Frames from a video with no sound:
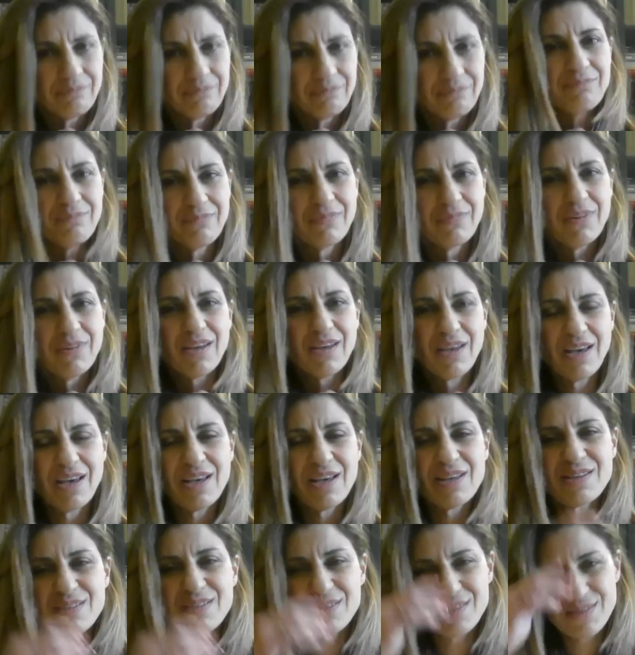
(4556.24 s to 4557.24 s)
So it'll be
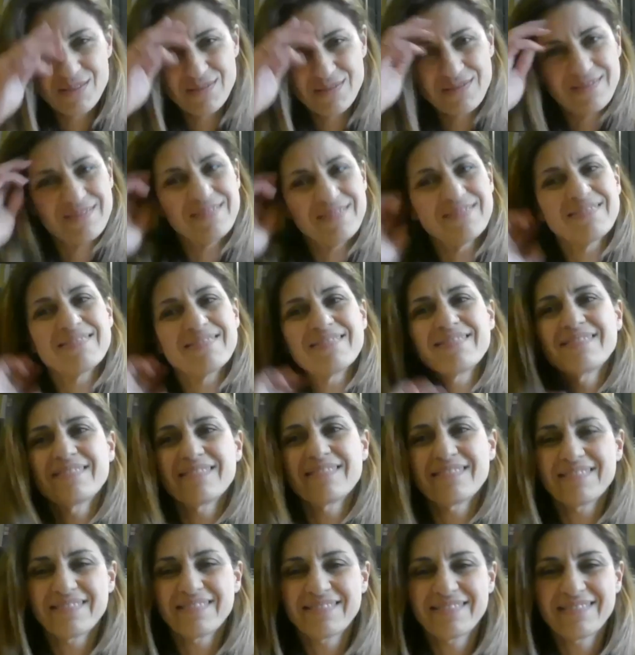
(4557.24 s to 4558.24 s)
yes. exciting to see how
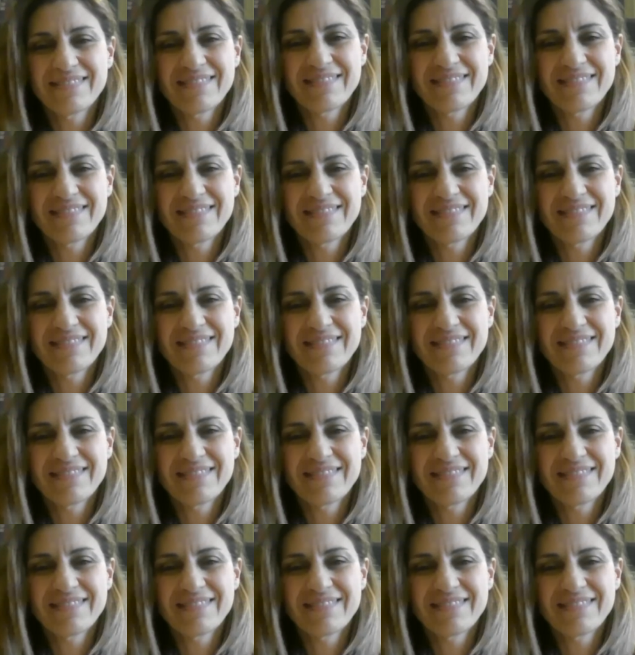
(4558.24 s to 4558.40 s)
that plays